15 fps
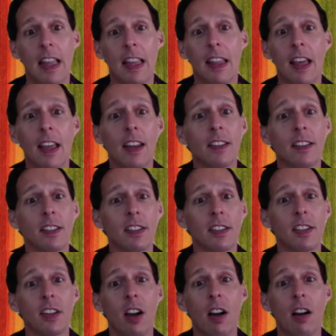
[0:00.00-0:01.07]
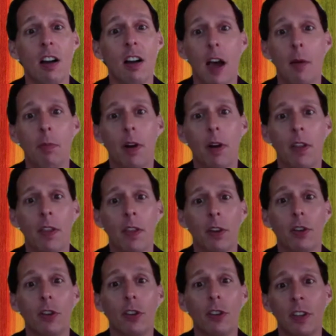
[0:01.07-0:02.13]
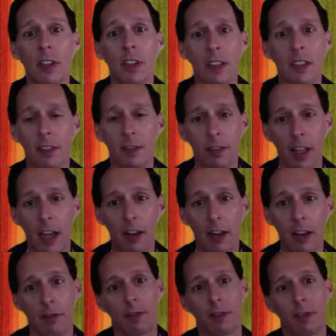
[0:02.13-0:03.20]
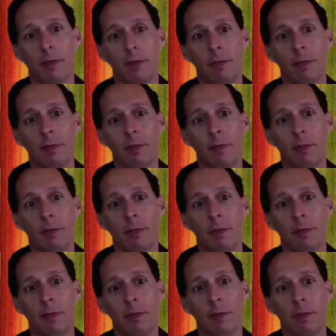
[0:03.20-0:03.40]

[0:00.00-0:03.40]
let us stock up on the goodness of life